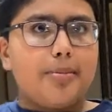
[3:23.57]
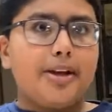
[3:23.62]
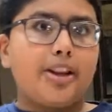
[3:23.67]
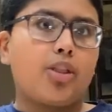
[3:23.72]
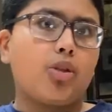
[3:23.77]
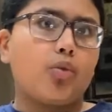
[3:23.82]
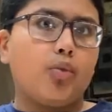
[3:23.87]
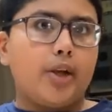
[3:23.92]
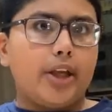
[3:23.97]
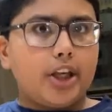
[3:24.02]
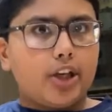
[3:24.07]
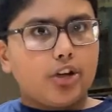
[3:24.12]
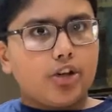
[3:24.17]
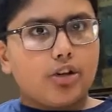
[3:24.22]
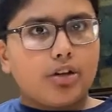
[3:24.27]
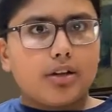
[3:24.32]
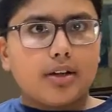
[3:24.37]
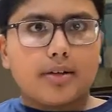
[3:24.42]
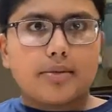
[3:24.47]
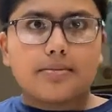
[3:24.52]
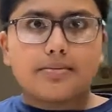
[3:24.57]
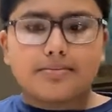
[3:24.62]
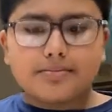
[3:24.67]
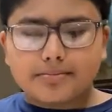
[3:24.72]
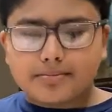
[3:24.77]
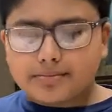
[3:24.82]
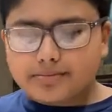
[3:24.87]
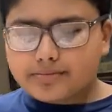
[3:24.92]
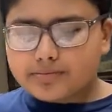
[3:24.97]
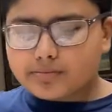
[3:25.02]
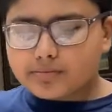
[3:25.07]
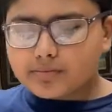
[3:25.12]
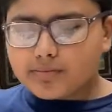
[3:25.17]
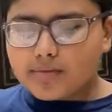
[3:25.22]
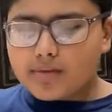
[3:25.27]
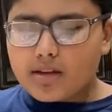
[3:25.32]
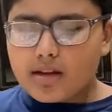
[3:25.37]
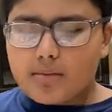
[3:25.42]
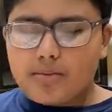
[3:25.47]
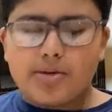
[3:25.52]
bit sweet,
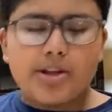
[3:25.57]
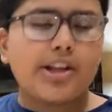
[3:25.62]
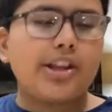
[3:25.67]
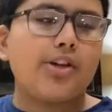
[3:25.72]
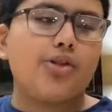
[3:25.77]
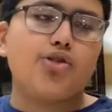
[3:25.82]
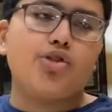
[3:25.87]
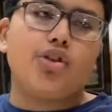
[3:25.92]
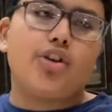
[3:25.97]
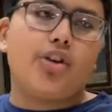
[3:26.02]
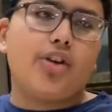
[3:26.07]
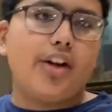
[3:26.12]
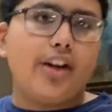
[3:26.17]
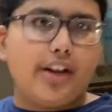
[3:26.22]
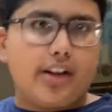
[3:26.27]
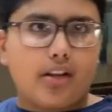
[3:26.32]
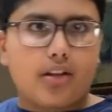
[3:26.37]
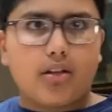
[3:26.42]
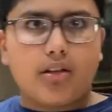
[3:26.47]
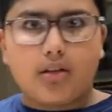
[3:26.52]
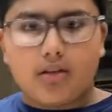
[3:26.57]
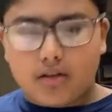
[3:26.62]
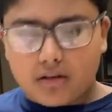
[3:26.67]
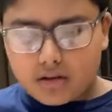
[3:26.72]
but that's what sugar is.